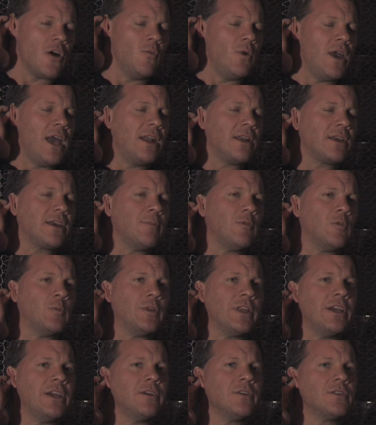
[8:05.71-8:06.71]
And we had a couple
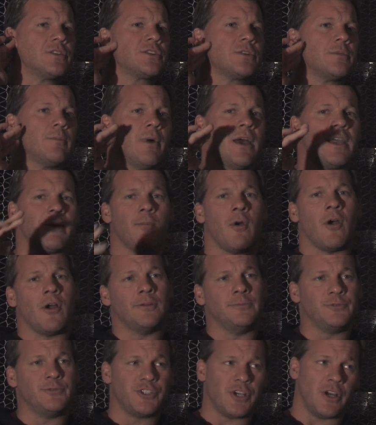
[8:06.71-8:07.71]
players, Mike
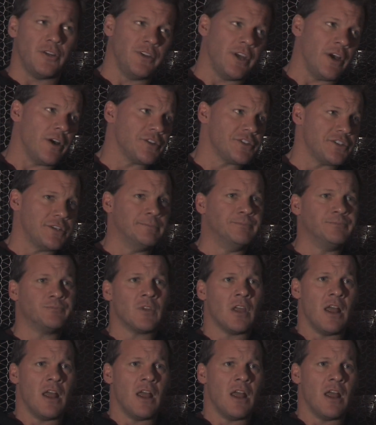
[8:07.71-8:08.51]
Martin, Sean Delson,